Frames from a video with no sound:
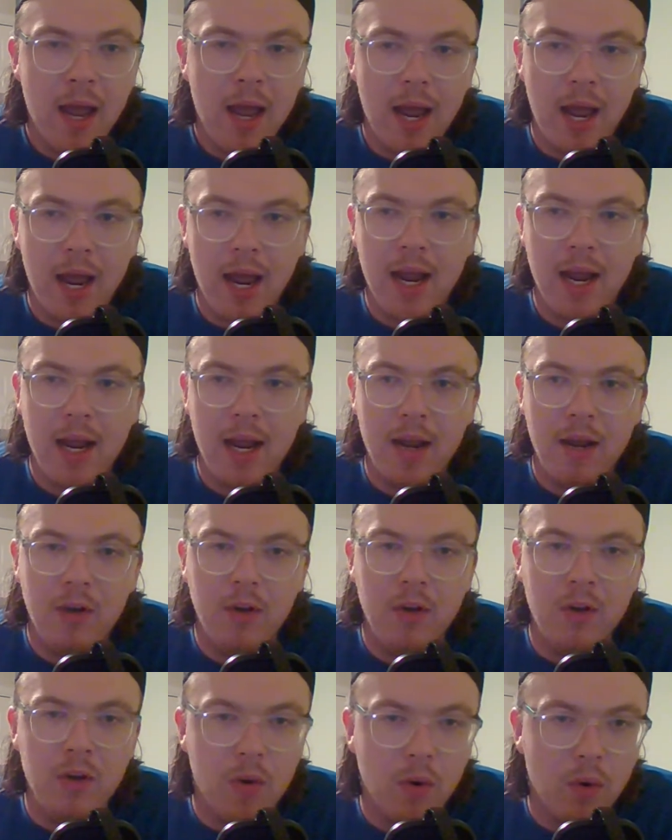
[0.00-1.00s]
a
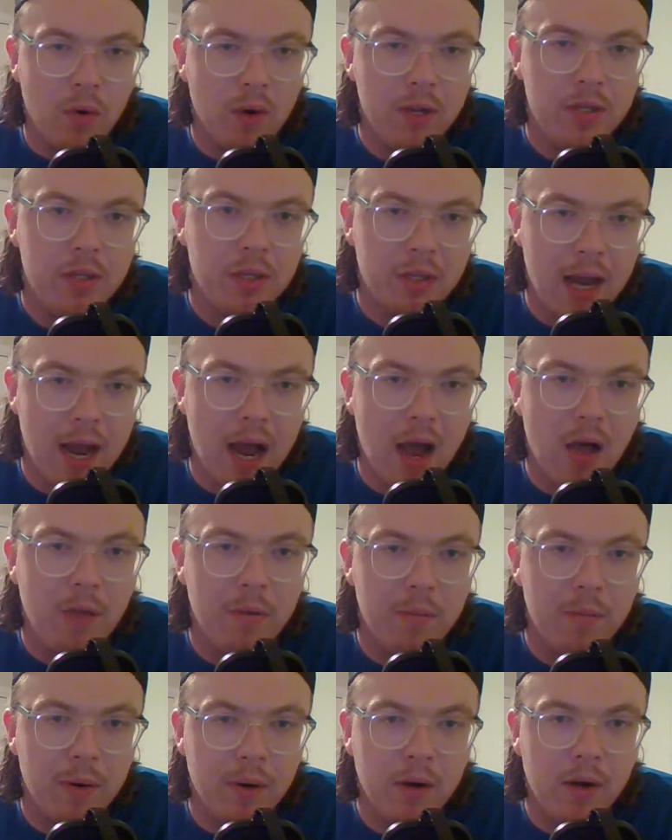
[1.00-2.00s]
Norris
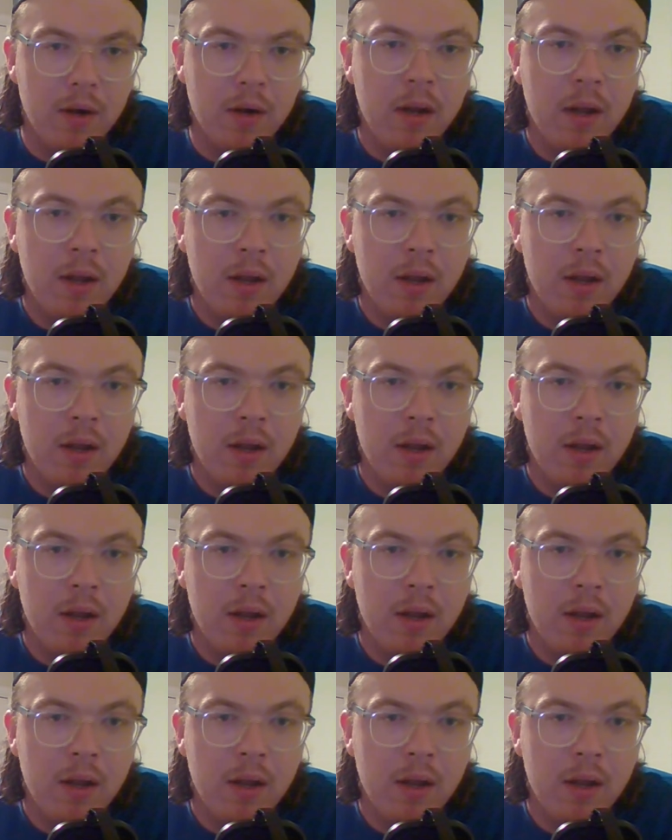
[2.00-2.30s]
caliber